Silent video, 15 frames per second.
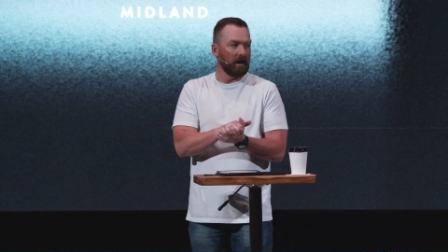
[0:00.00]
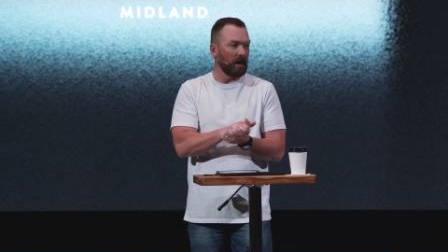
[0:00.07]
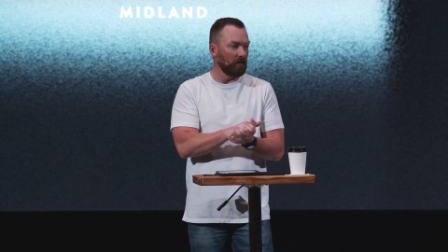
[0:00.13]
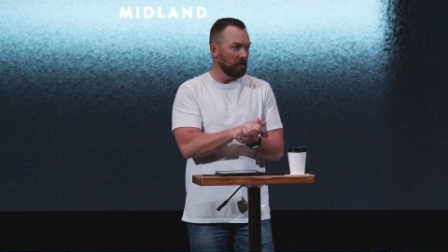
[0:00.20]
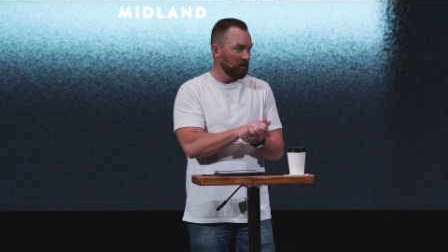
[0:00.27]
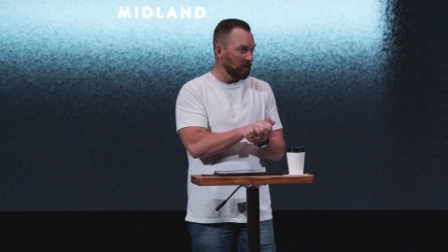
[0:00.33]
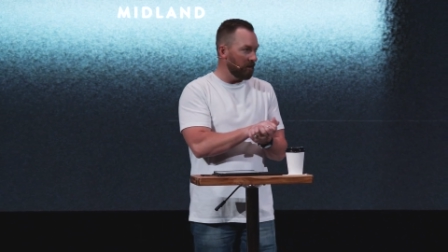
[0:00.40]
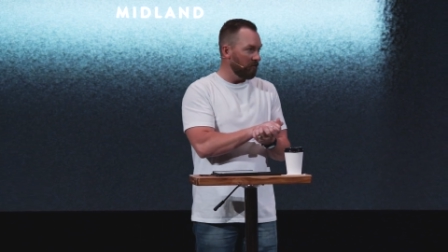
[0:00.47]

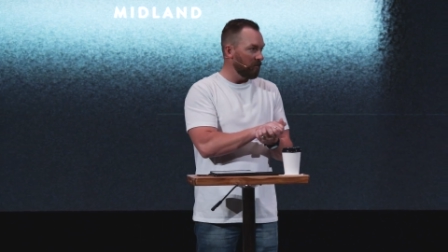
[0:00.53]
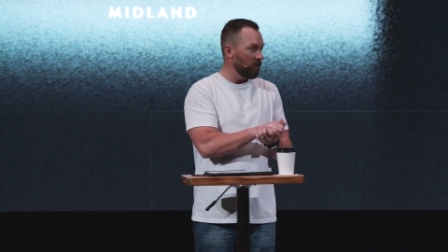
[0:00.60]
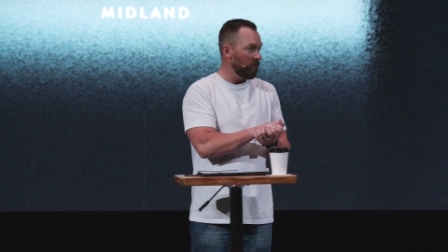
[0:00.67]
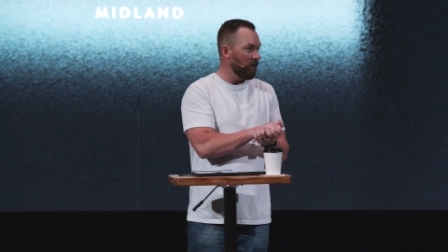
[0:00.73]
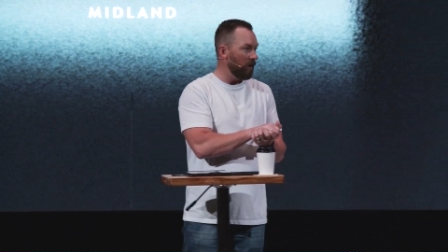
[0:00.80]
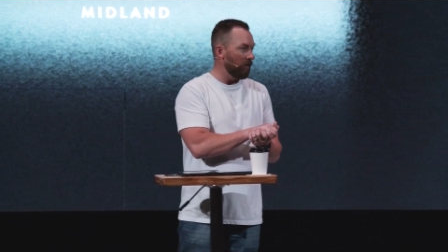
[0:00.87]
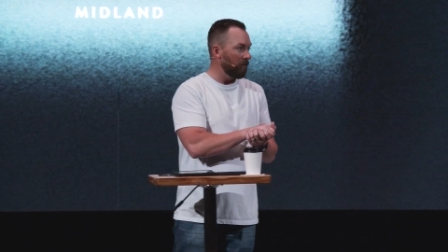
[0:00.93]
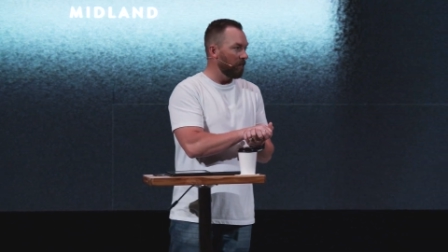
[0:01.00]
and then you give it
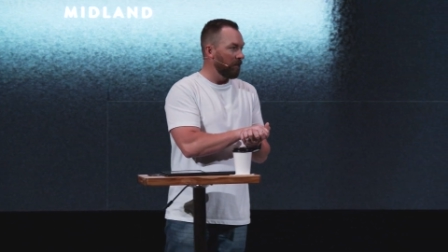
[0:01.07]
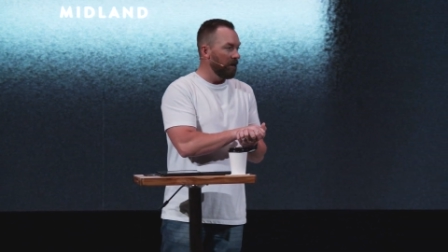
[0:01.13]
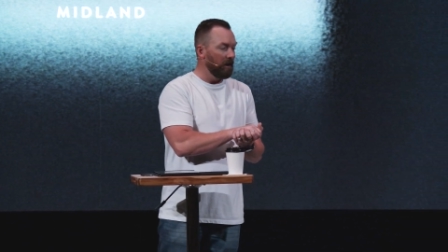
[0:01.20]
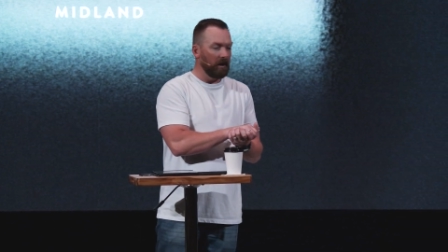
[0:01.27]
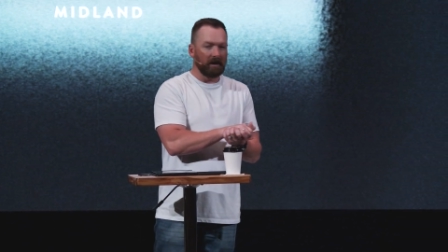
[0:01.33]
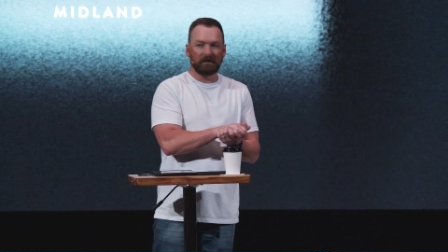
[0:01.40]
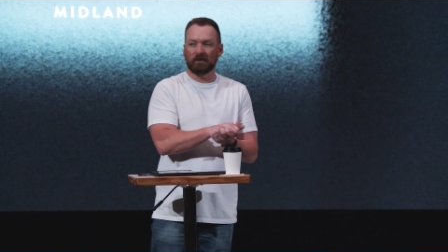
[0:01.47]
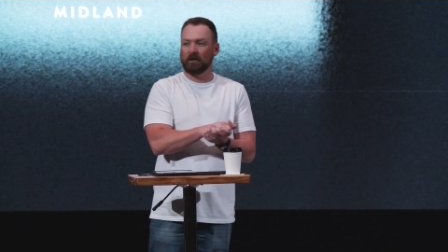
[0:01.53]
away
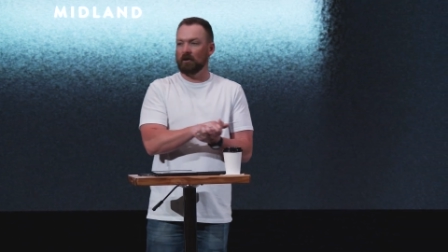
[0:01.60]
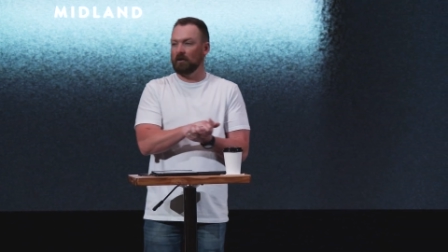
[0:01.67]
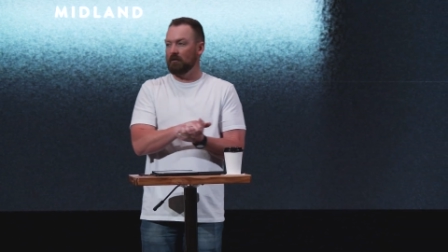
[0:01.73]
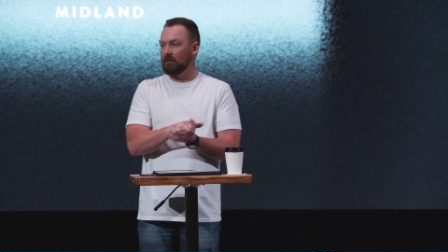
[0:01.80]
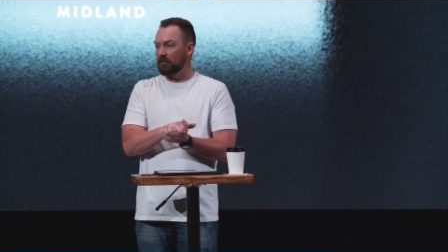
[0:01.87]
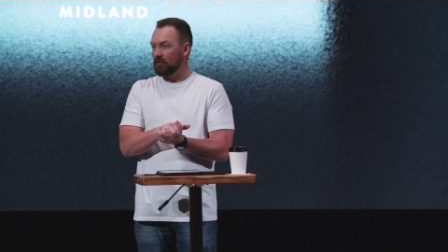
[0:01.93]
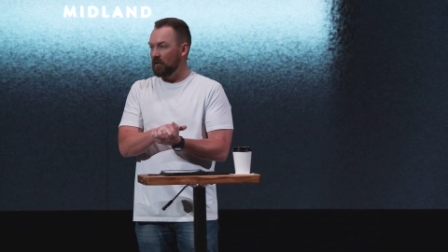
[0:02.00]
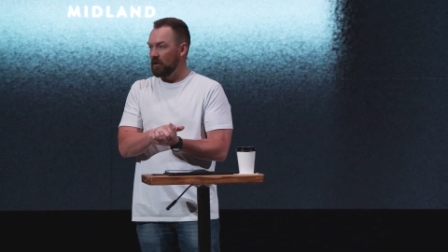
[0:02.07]
until it
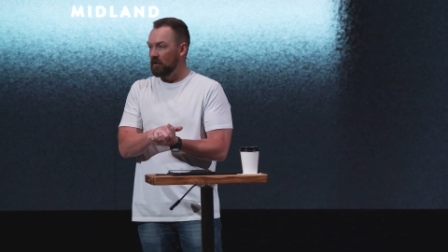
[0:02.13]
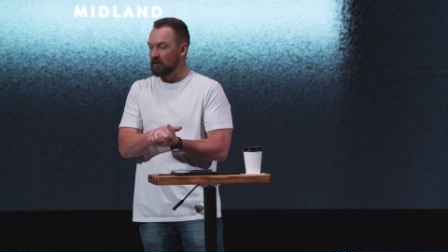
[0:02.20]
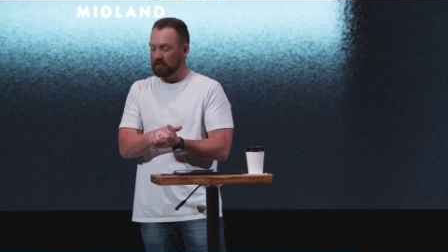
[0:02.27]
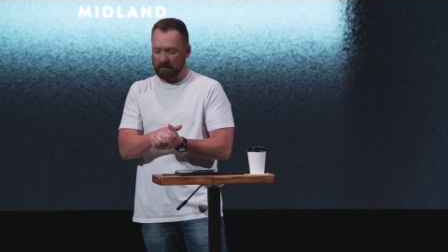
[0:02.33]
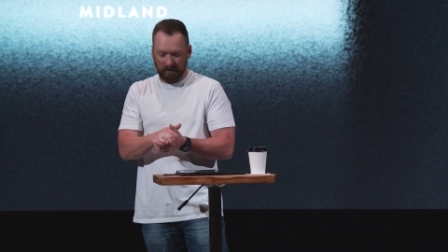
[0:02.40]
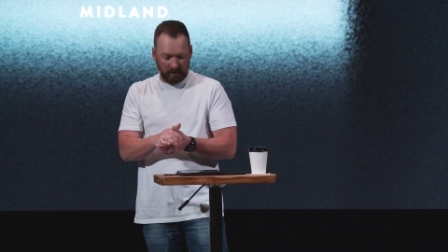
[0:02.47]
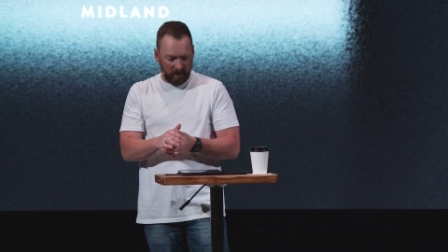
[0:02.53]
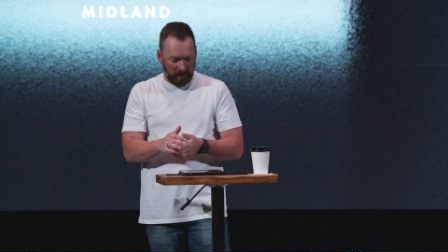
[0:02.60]

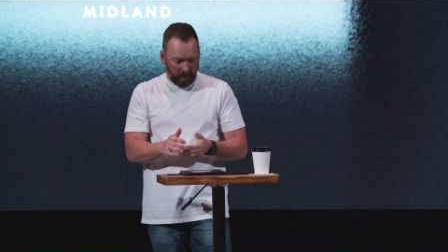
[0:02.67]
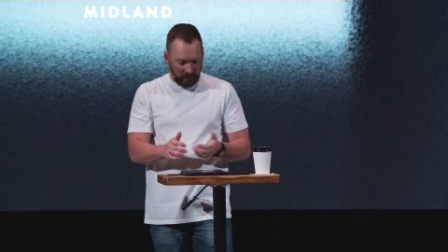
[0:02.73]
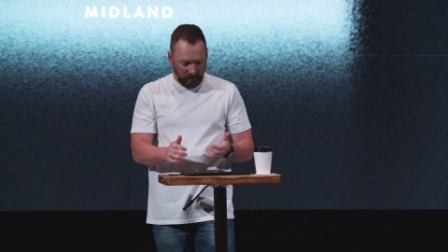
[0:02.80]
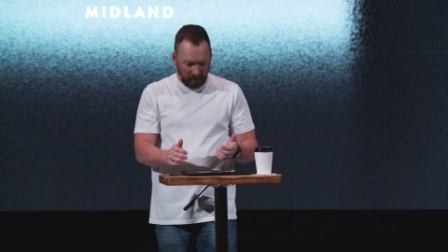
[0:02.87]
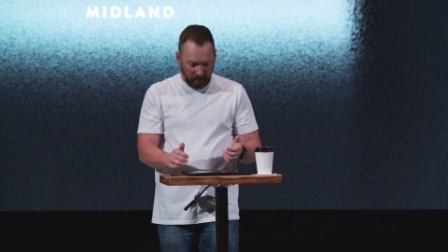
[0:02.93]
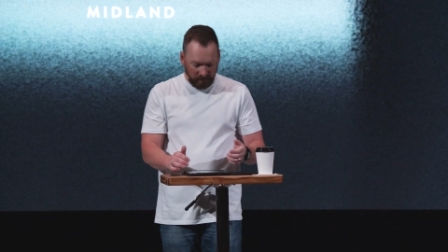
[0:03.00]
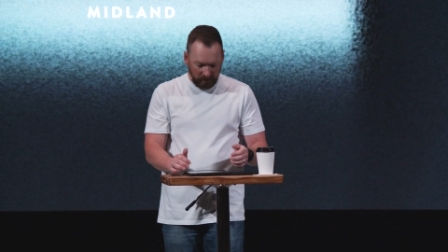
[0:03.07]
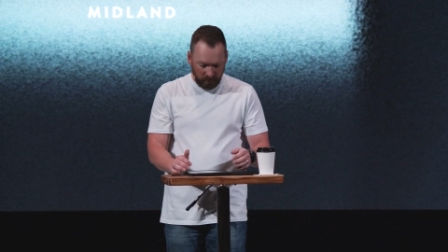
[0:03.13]
overflows, and then
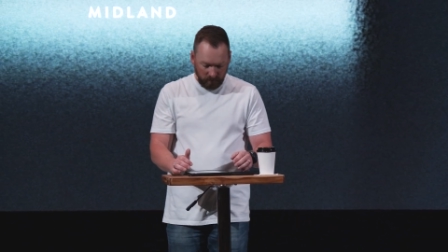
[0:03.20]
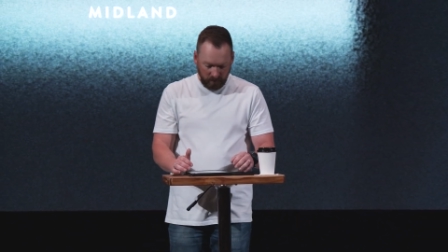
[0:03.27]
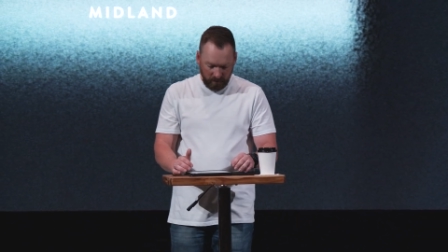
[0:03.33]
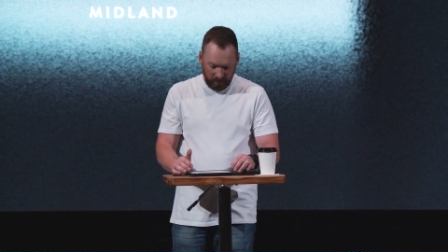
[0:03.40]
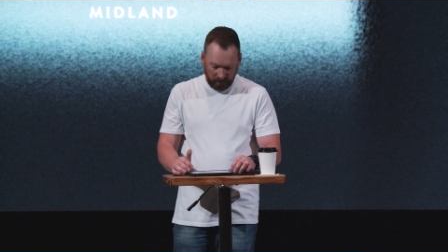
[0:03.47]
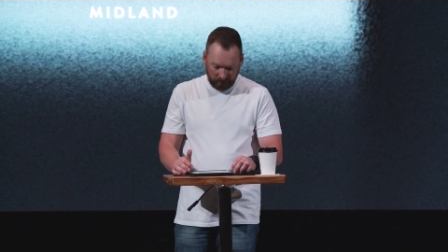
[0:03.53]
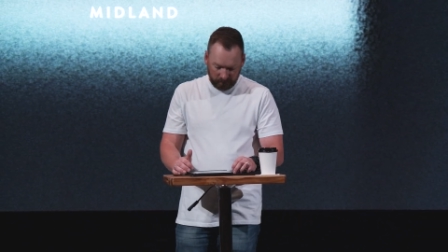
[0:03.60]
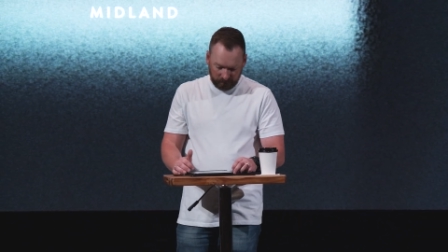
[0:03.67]
you give it away.